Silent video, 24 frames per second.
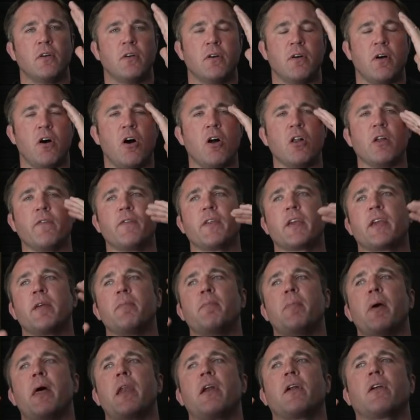all of the
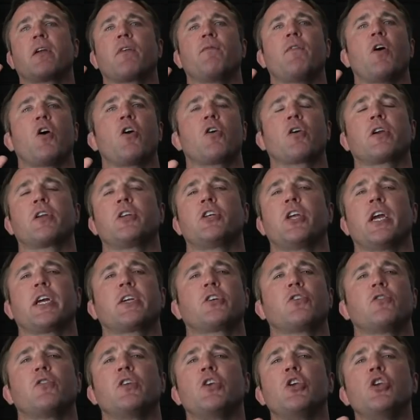competitive
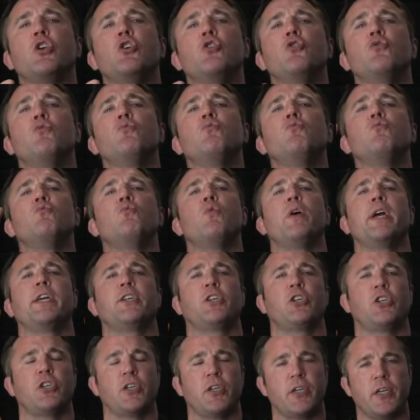architecture that you
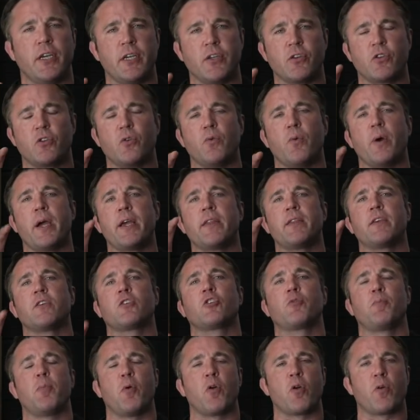wish is the way this
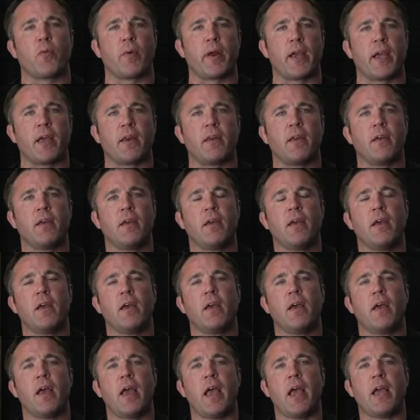sport ran.
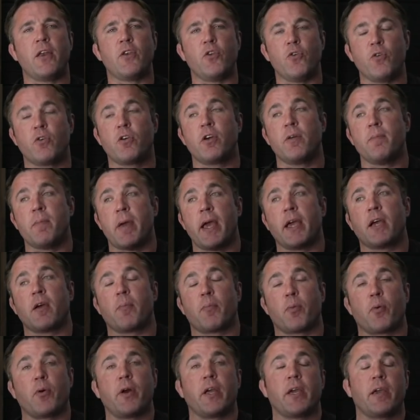And you could make a
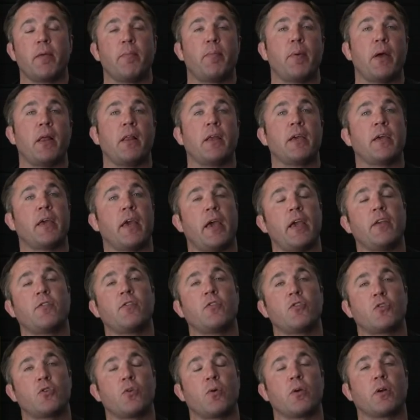pretty compelling case,
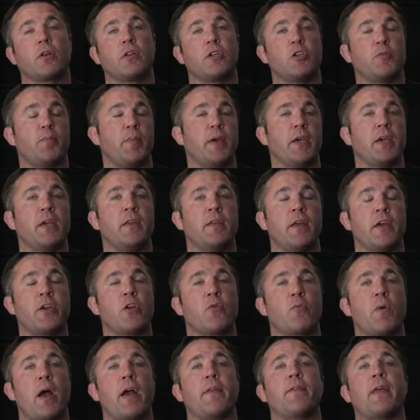historically speaking, that you're
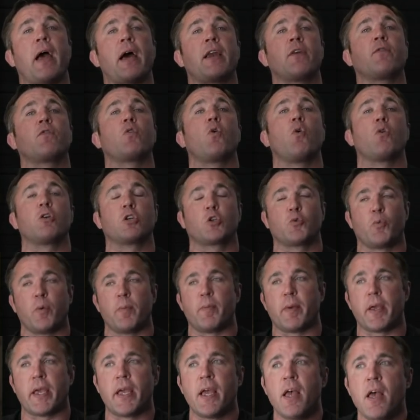right. That, of course, would
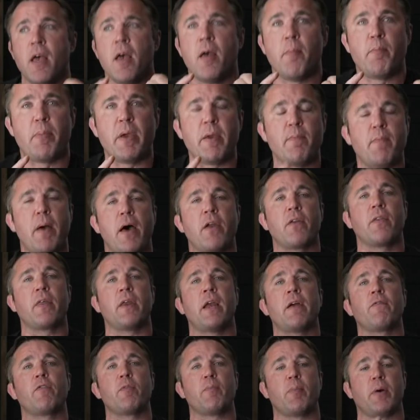be be better than
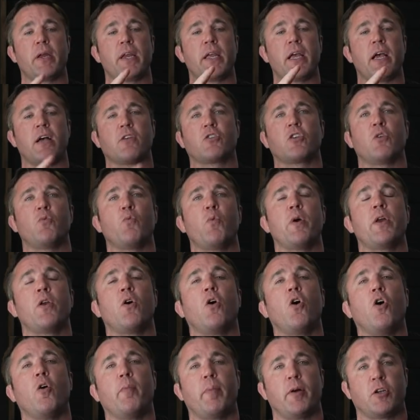everybody else and win a
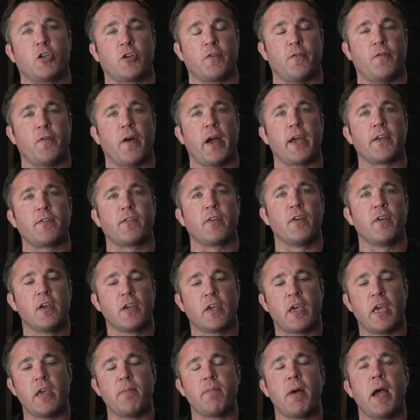whole bunch of fights.
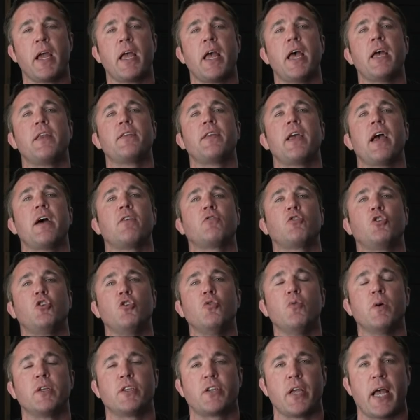Keep my head down,
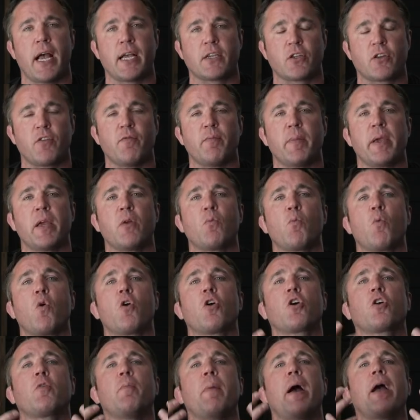do what's asked of me, and
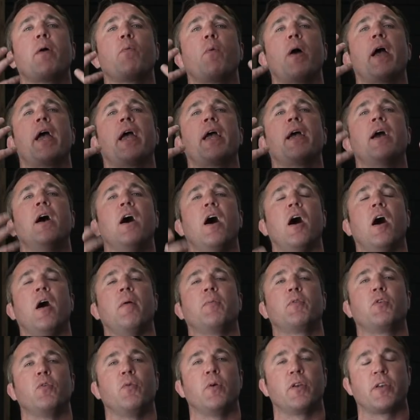work my way
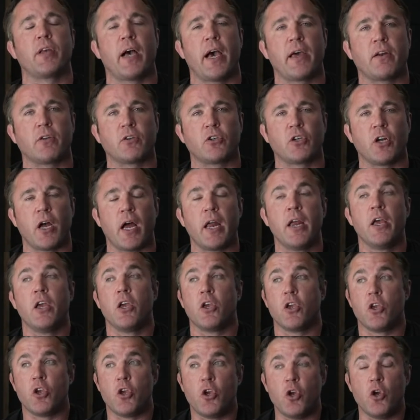up to a title shot.
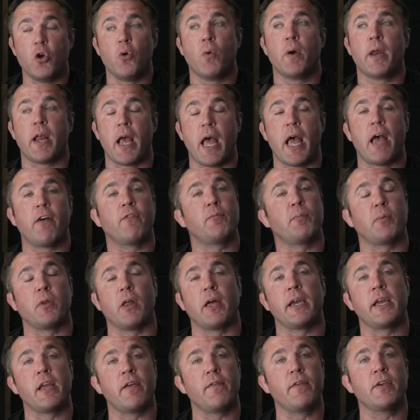You would have
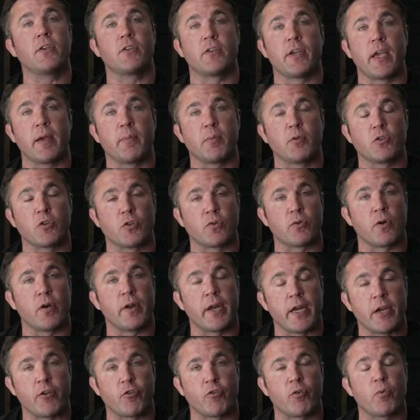plenty of examples throughout
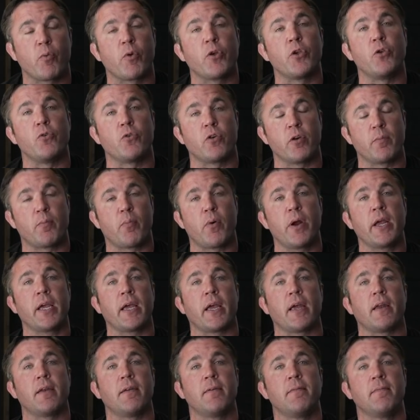history where you could bring
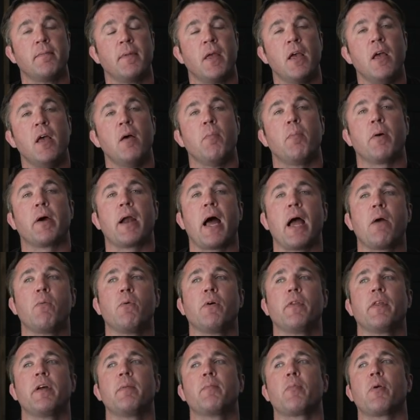it. But I
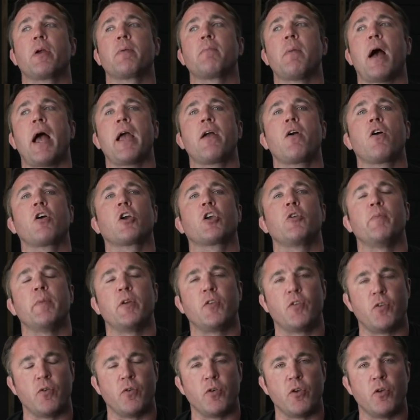will then bring my
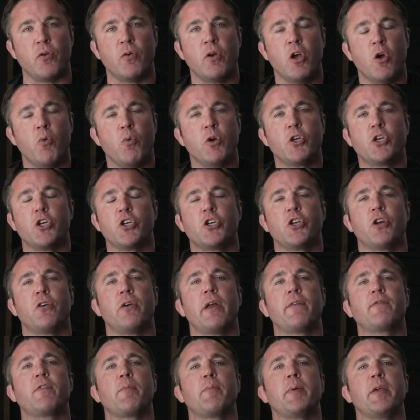argument to you, which is you don't
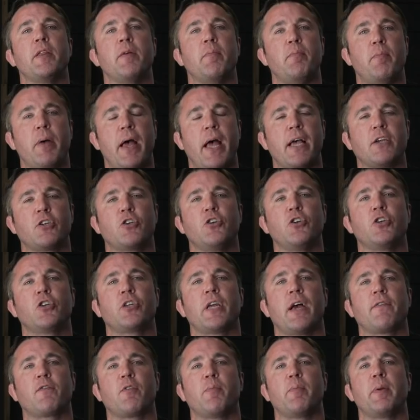have to be the best, you just
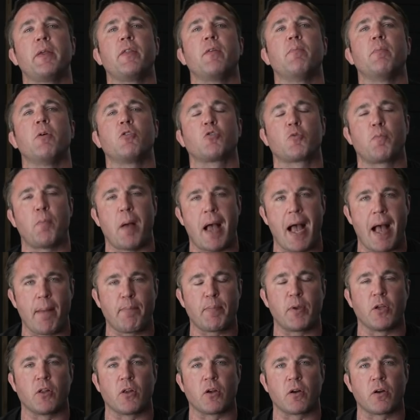have to be the most
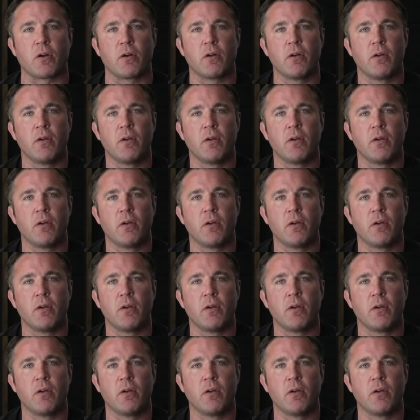popular,